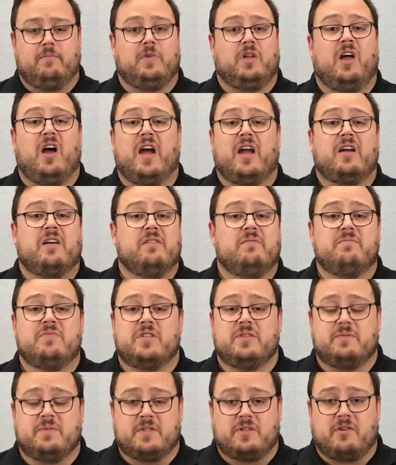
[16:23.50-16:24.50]
Like,
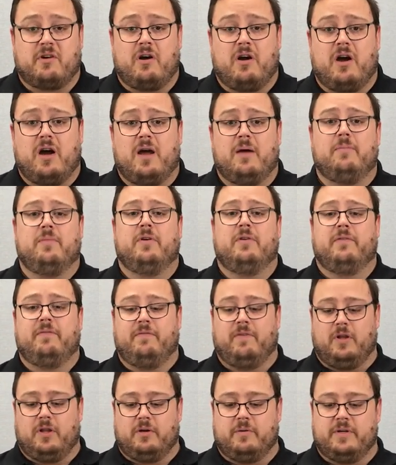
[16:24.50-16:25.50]
subscribe,
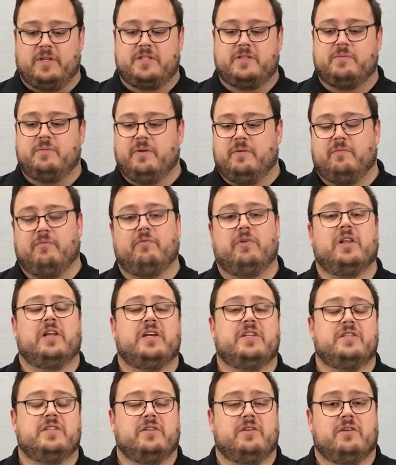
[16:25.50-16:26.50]
follow us. We're
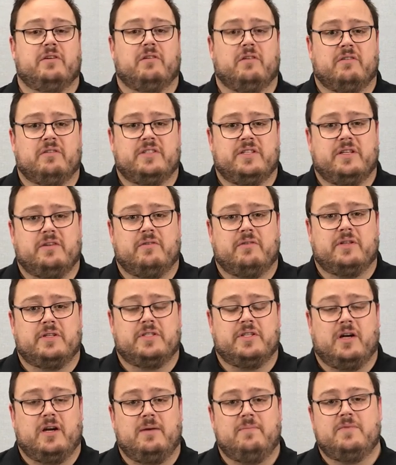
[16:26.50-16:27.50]
releasing new content all
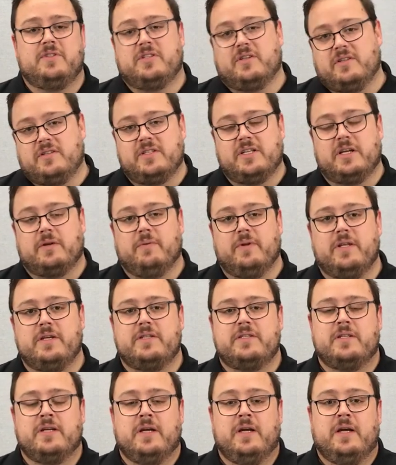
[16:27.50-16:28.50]
the time, so stick with
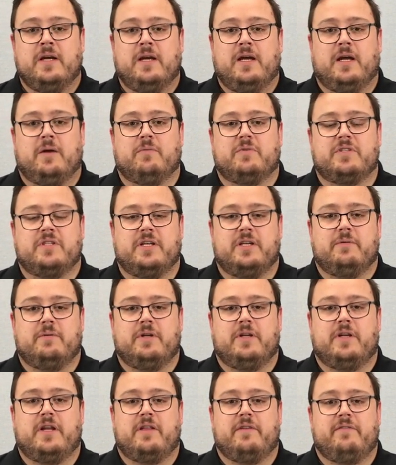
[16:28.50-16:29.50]
us and we'll see you
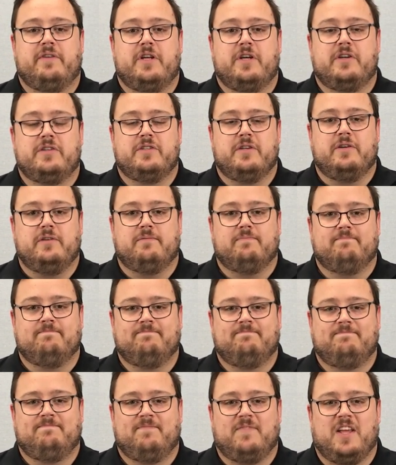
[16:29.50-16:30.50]
in another video soon.
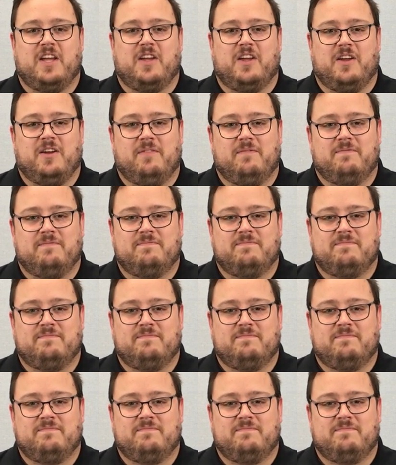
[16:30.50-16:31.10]
Thank you.